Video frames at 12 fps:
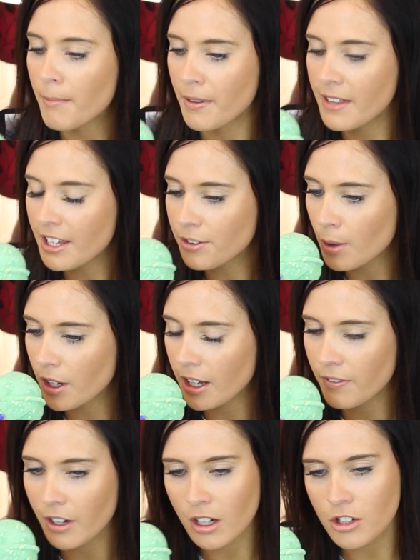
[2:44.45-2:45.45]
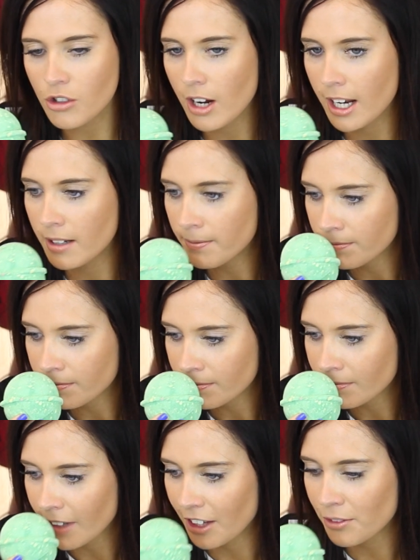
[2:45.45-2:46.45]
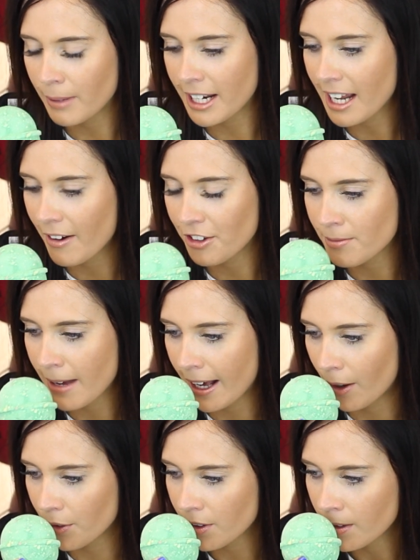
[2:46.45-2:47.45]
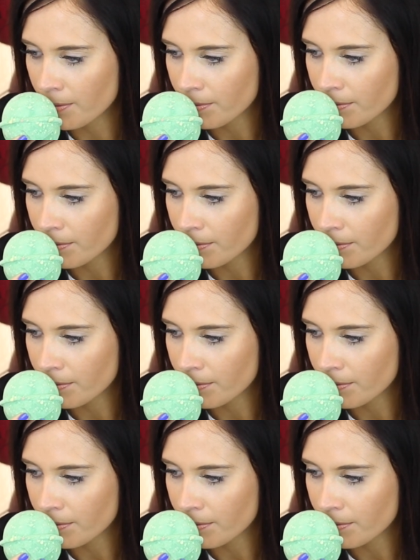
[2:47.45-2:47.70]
But this one, if I can try and explain how it smells,